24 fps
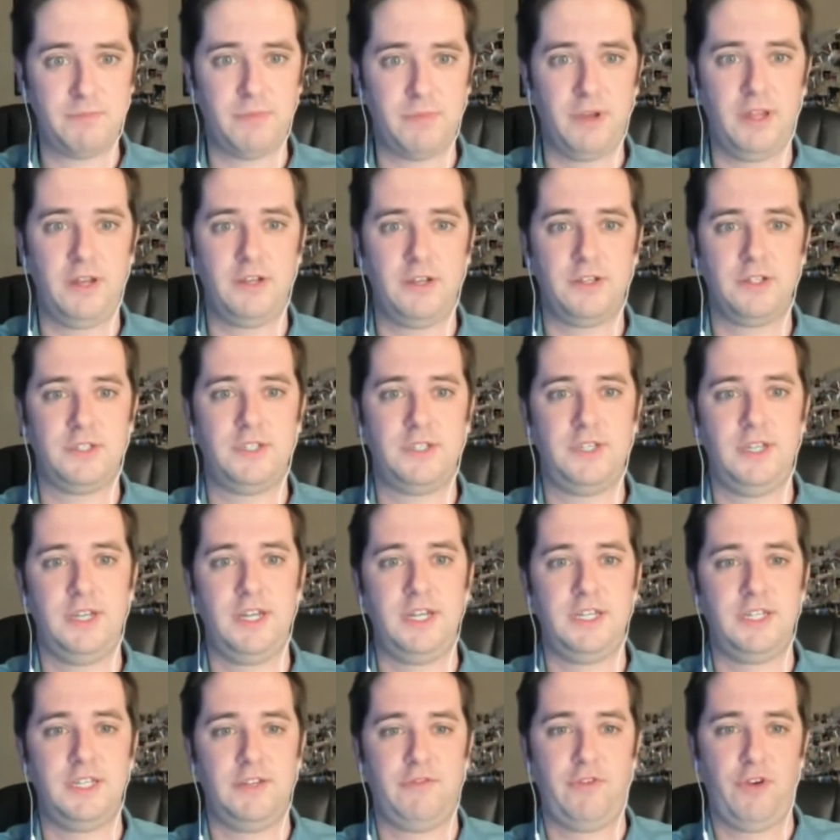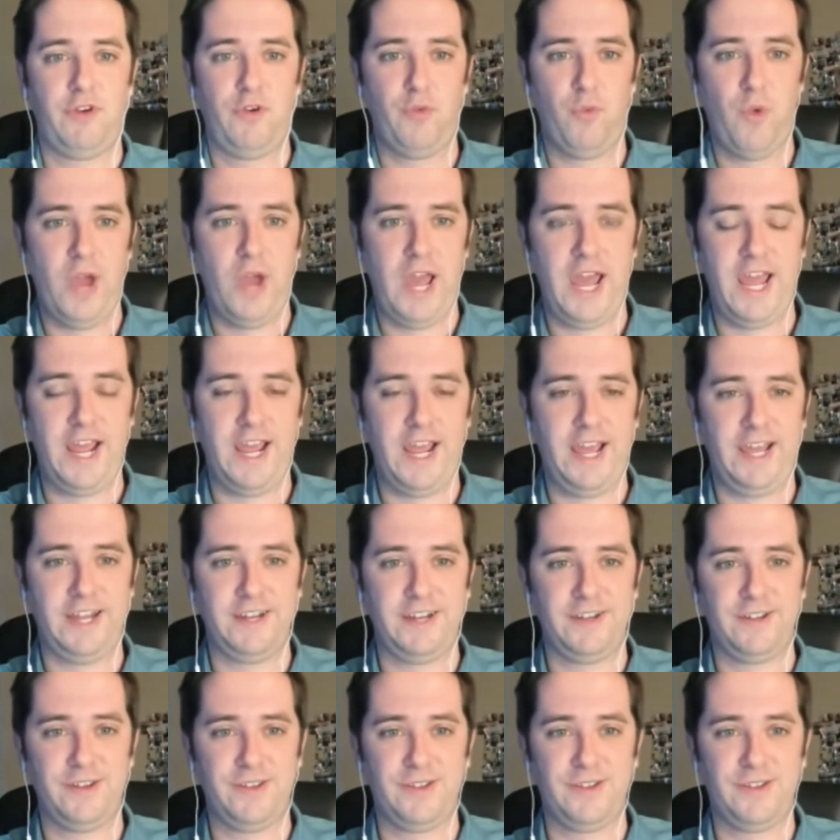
but just in a different way. And,